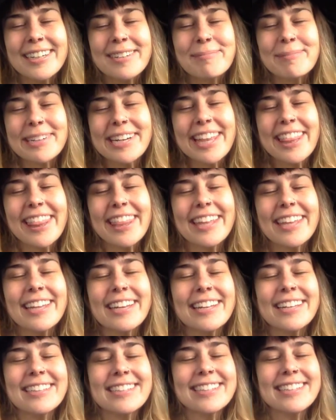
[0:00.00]
Breathe
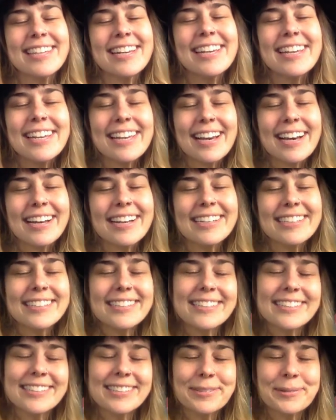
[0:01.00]
in and say
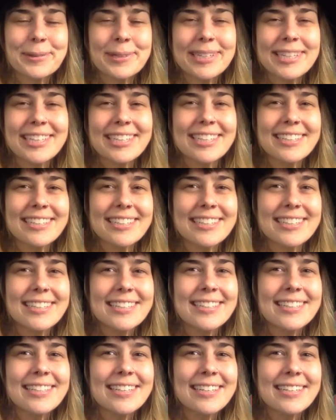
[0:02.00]
yes to what
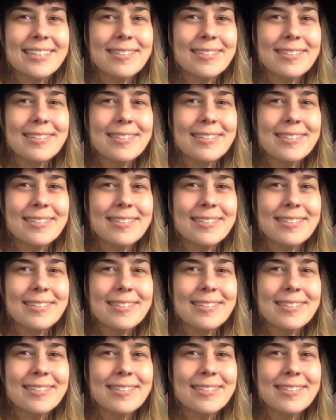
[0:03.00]
is.